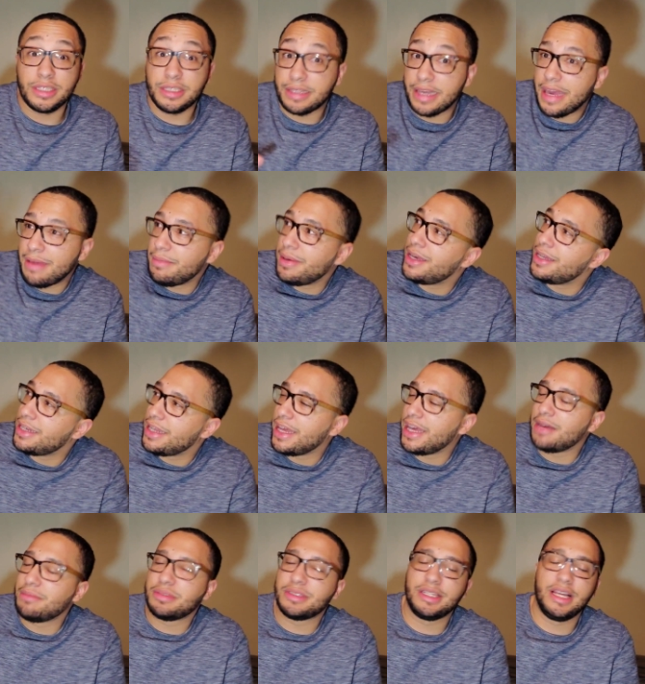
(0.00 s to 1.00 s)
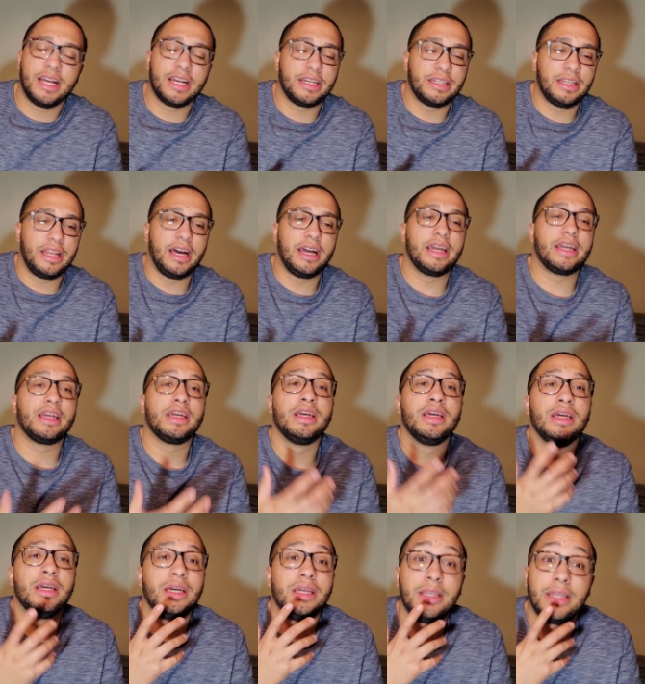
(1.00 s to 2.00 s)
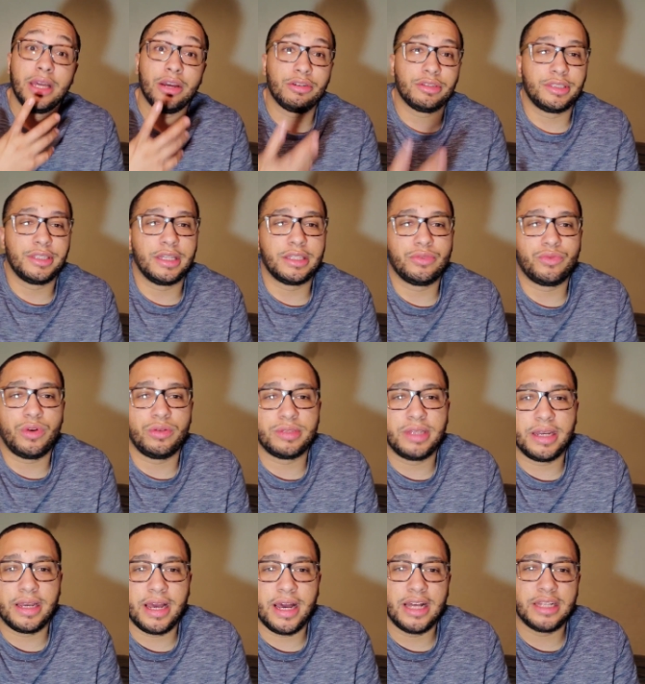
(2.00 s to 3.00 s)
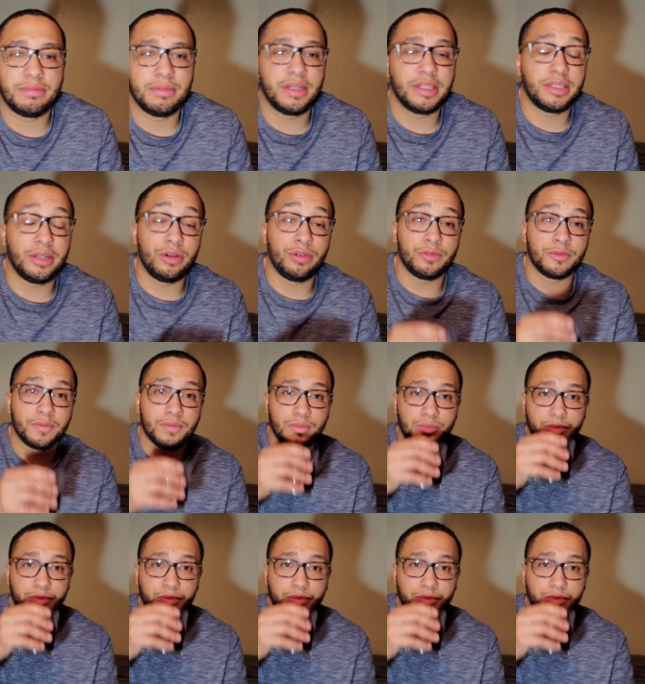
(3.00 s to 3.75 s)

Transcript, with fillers: Just give me a damn second. Like, there's nothing wrong with that, guys, man. So,